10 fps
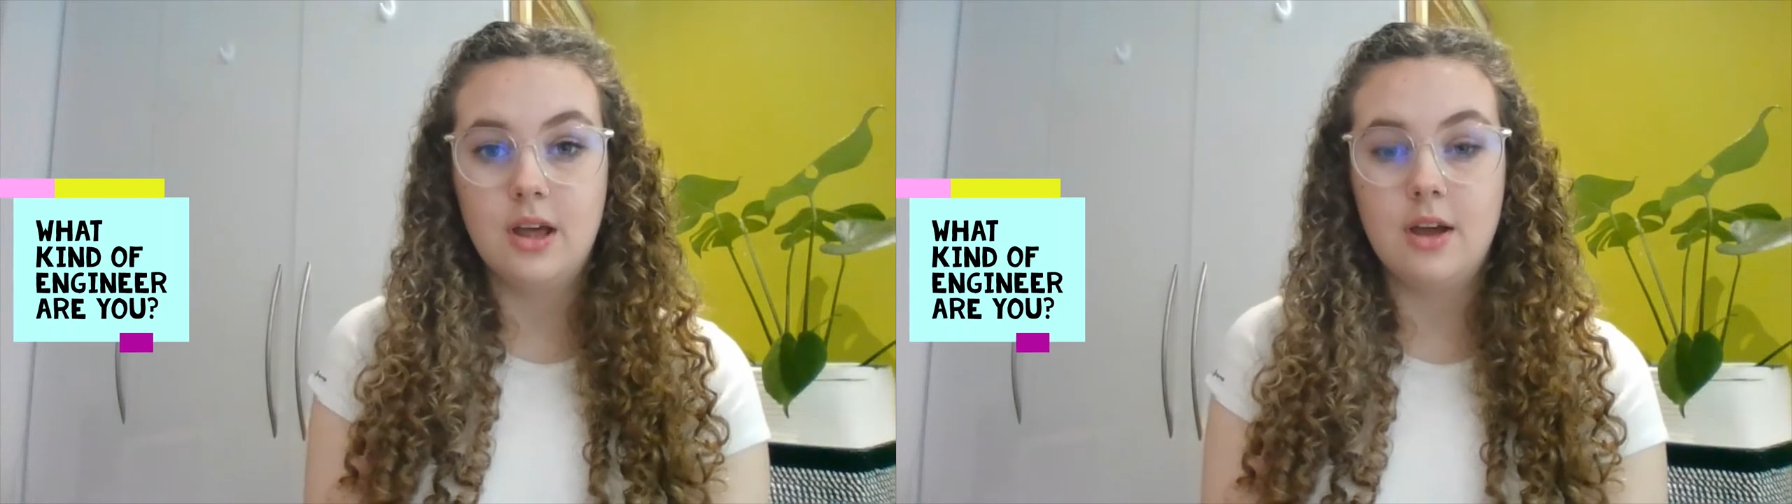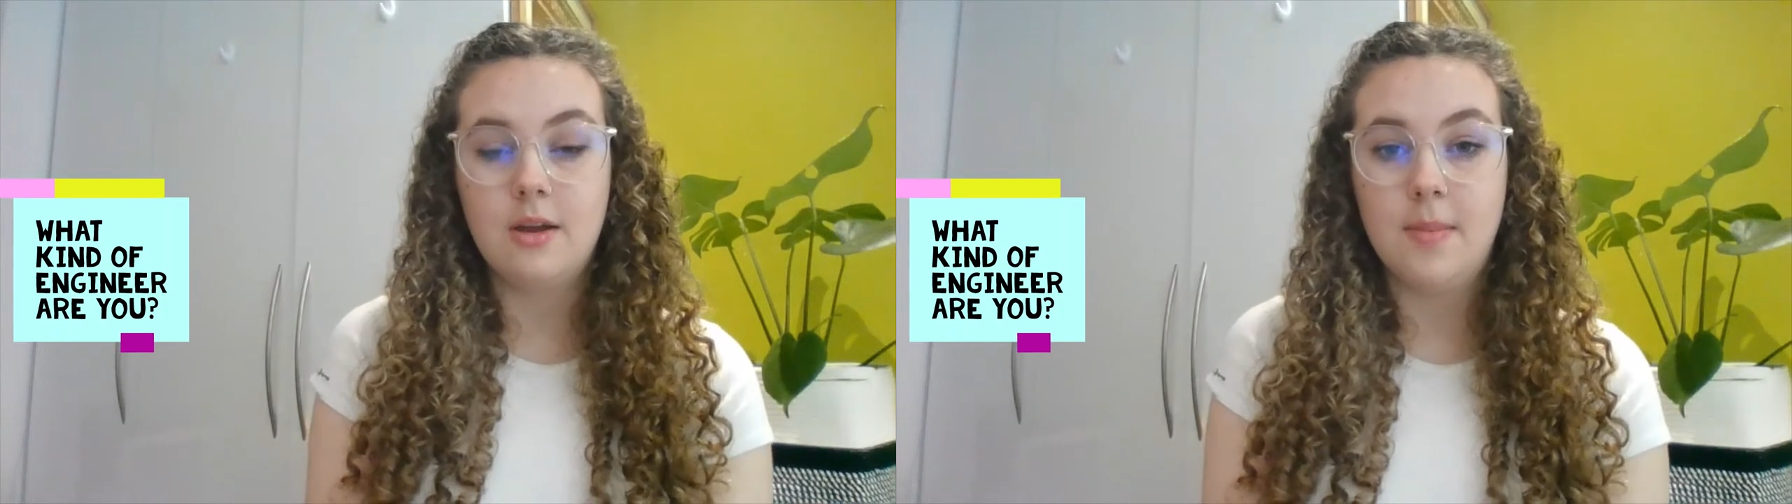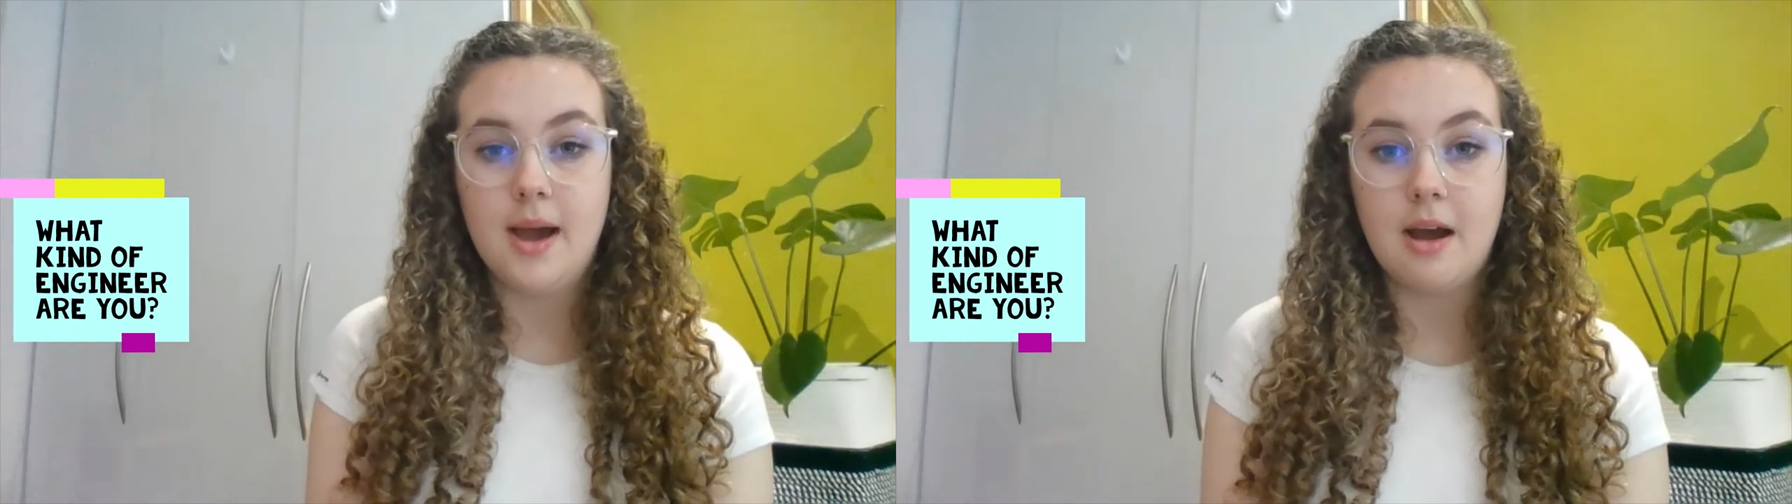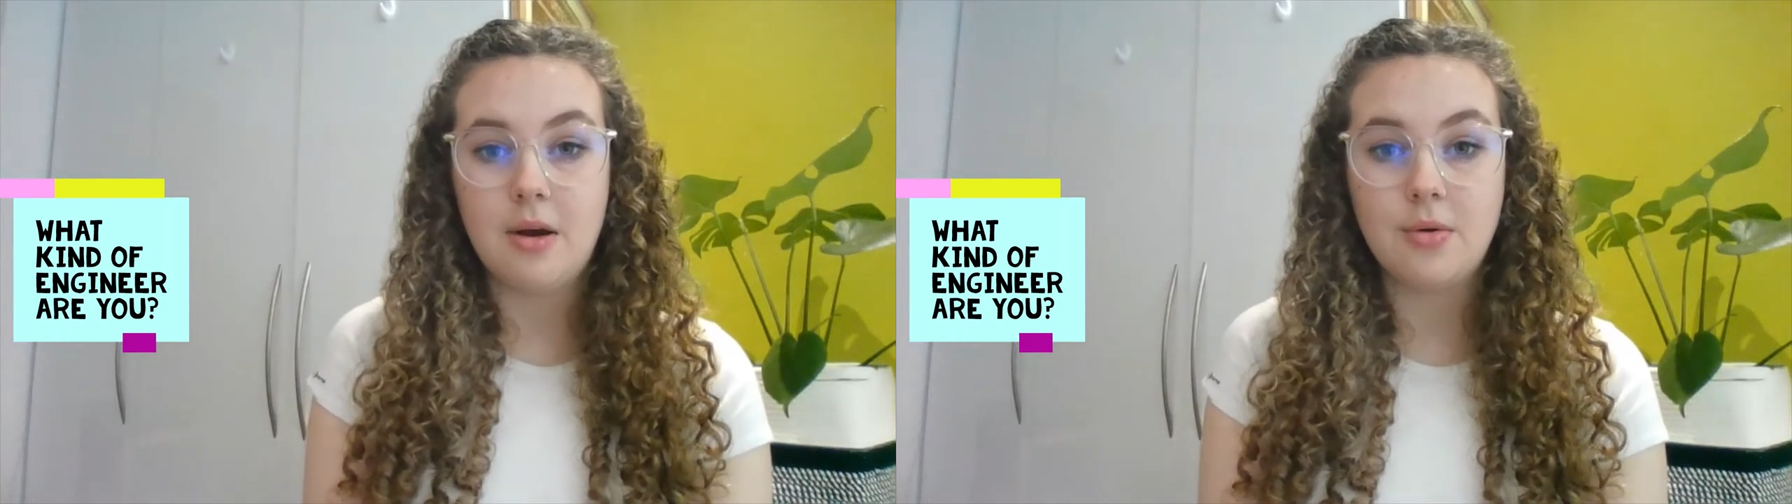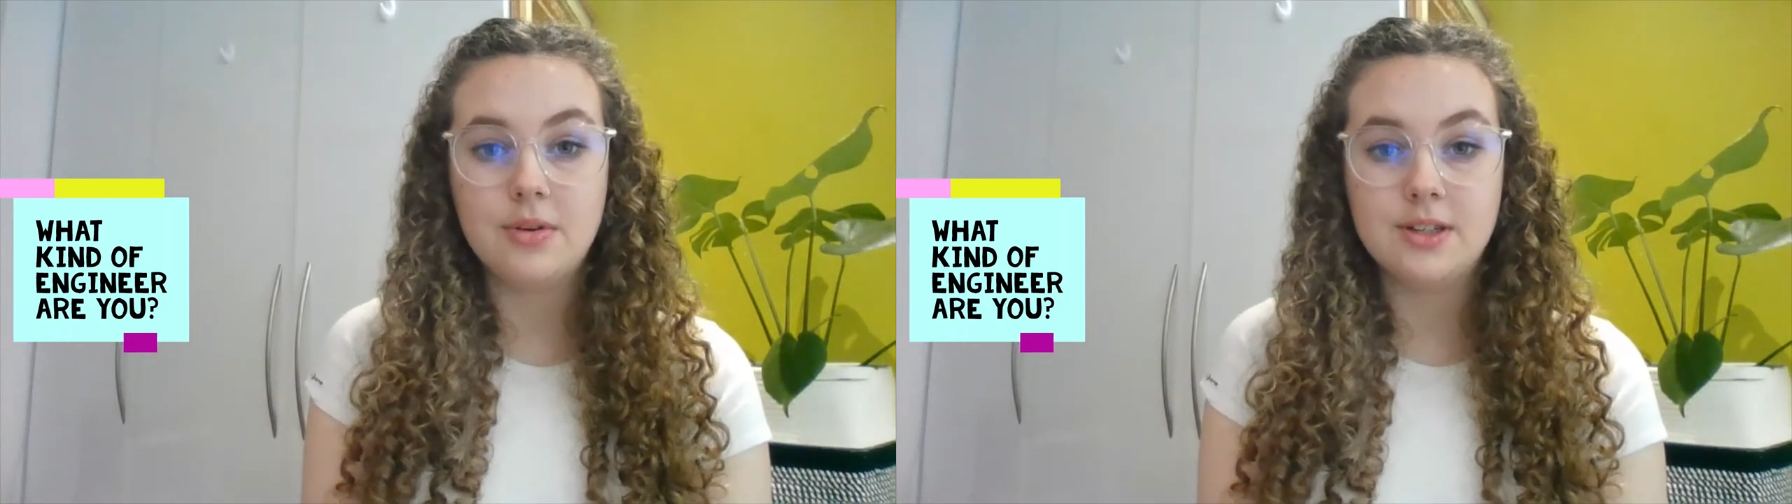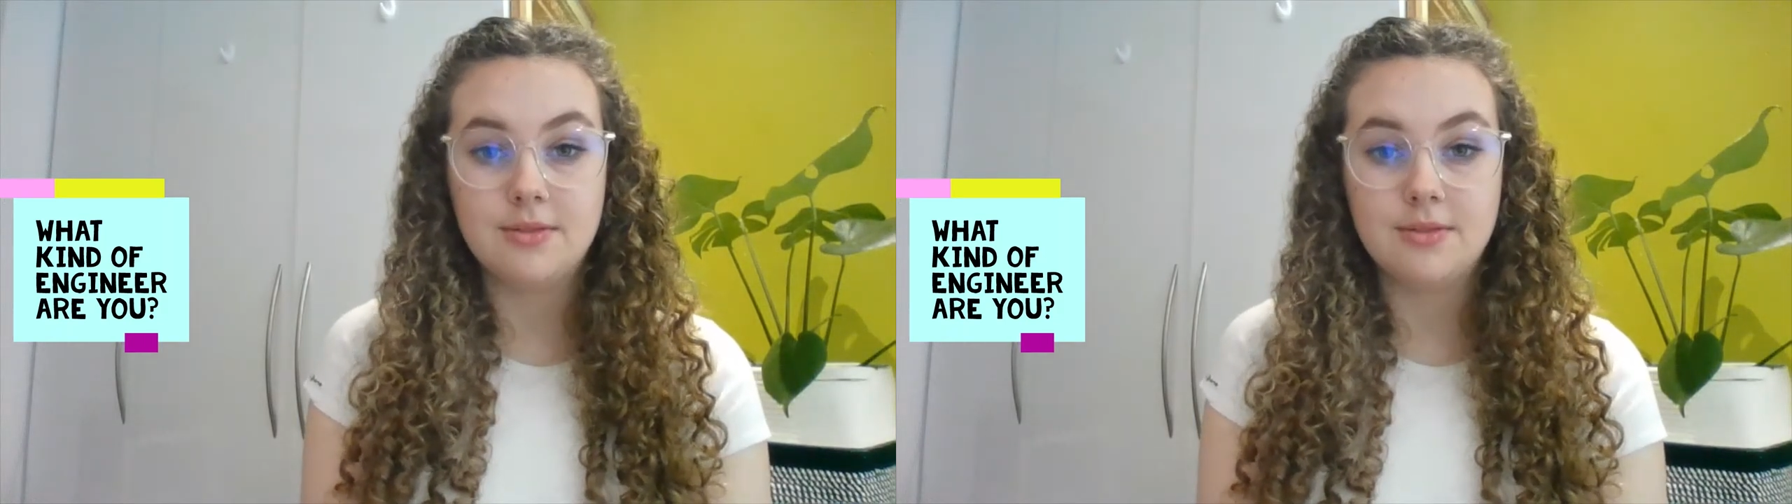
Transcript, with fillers: learn about